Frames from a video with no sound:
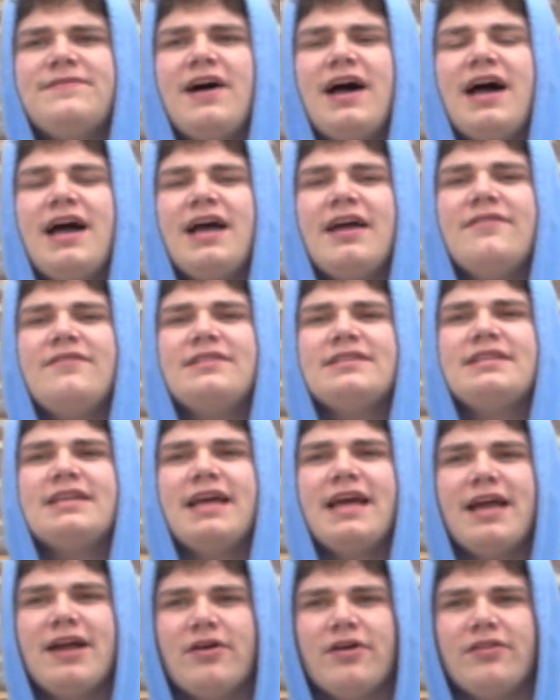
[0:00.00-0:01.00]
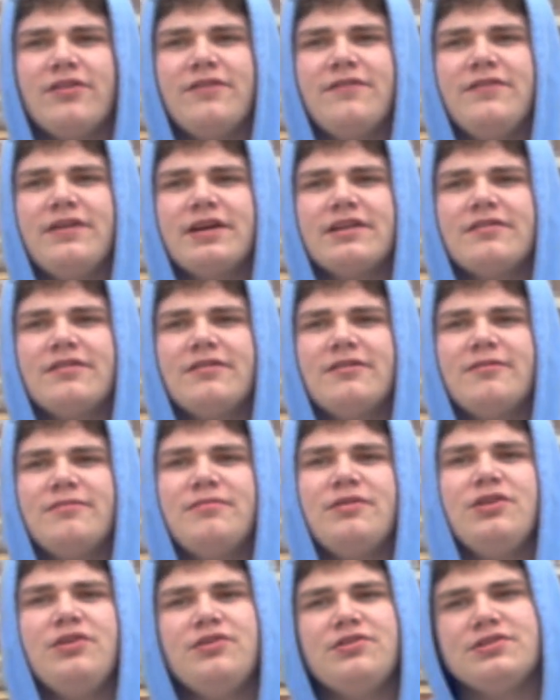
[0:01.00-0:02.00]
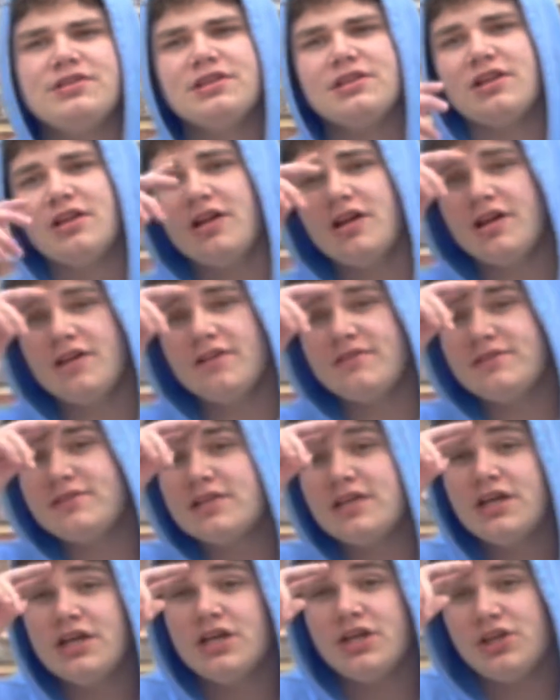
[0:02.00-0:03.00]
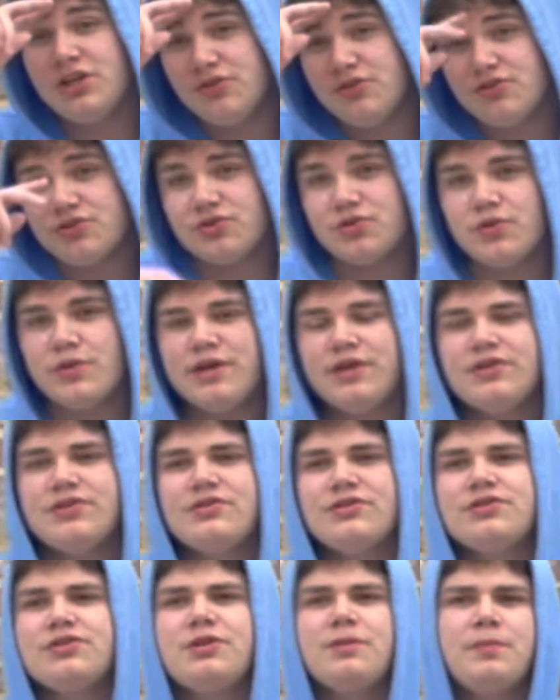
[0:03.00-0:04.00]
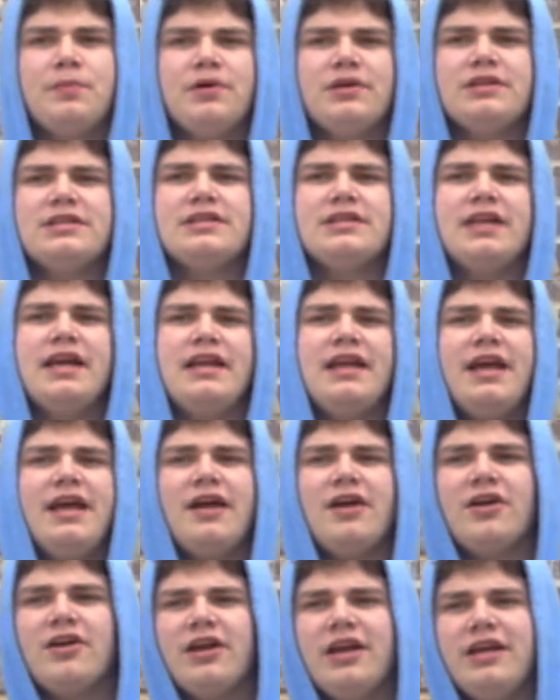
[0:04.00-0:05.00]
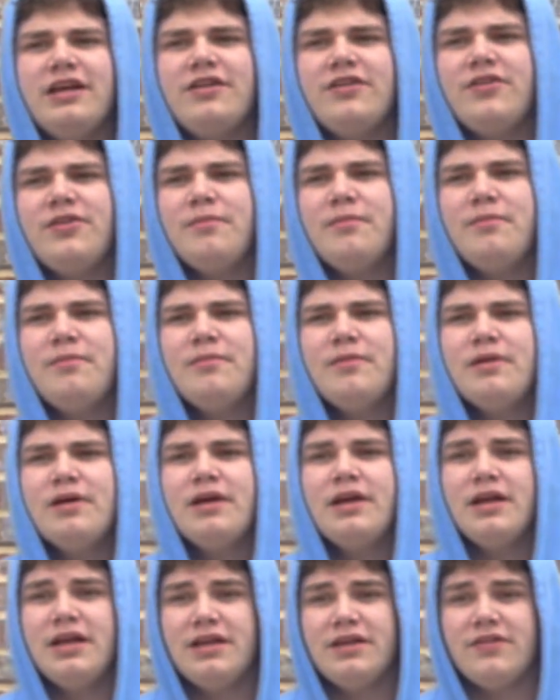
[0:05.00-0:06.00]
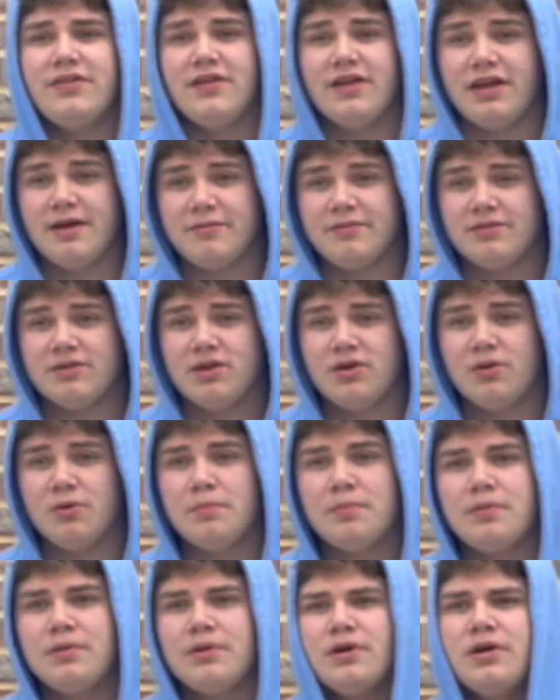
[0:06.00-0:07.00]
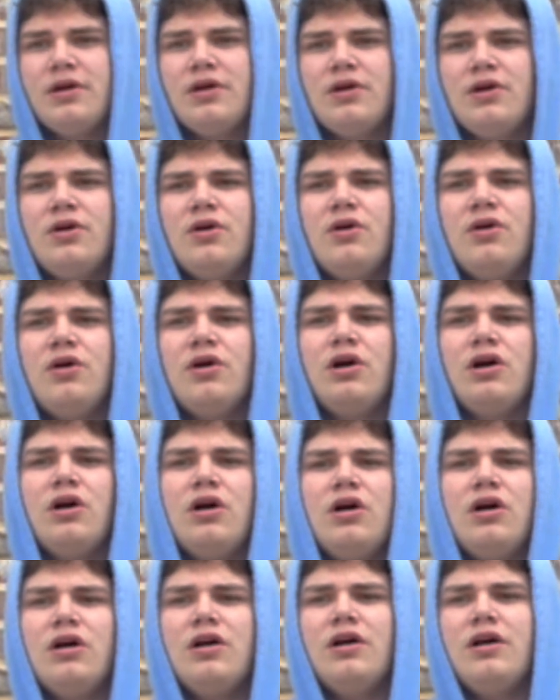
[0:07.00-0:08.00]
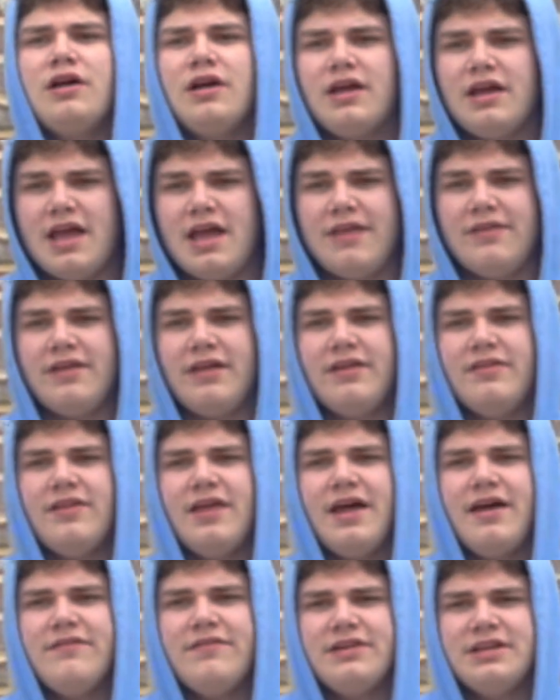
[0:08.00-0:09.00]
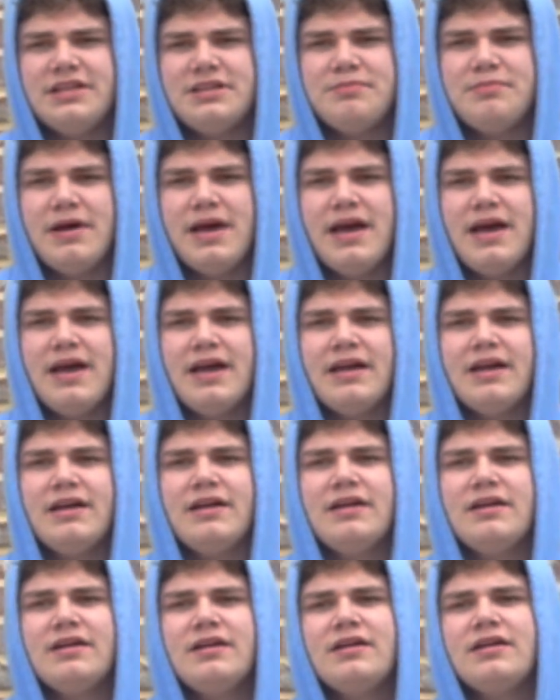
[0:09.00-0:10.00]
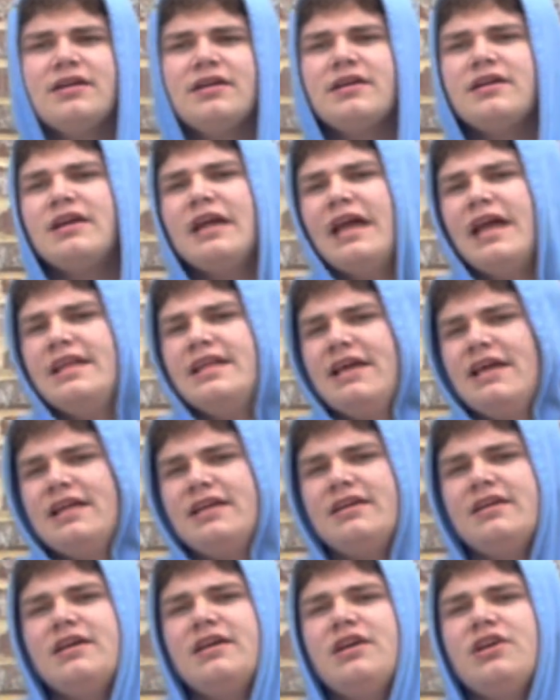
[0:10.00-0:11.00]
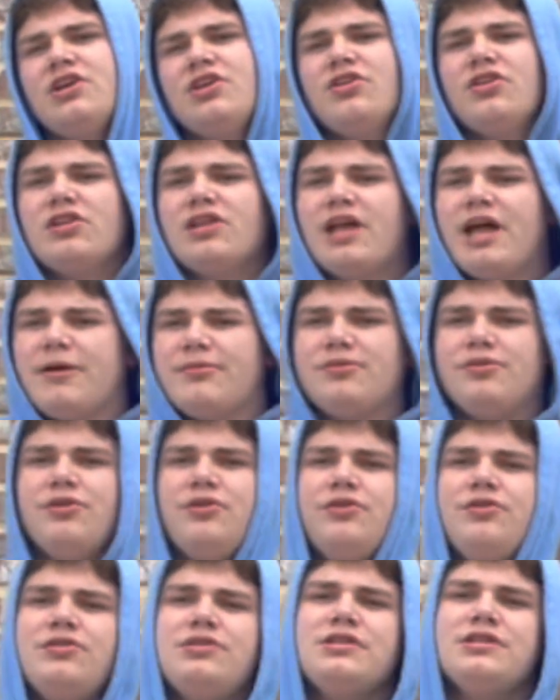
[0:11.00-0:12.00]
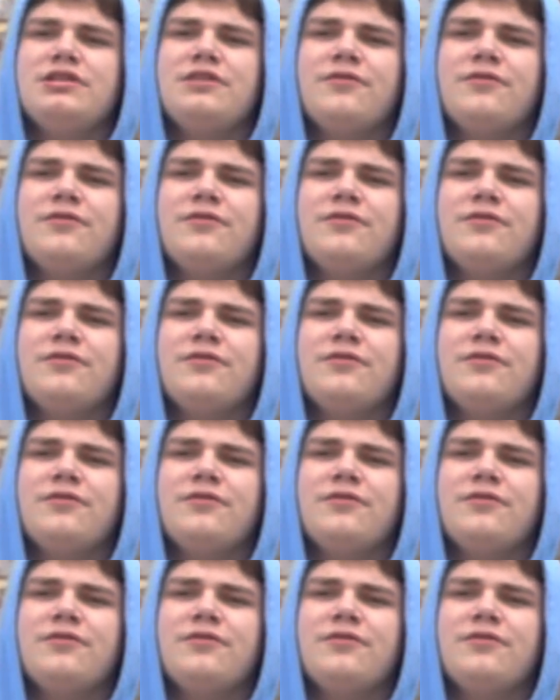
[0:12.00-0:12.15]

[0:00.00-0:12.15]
5 is the hair on the victim. Use gloves, use tweezers to put said hair into the envelope, and then the evidence bag, and then the labs we use is the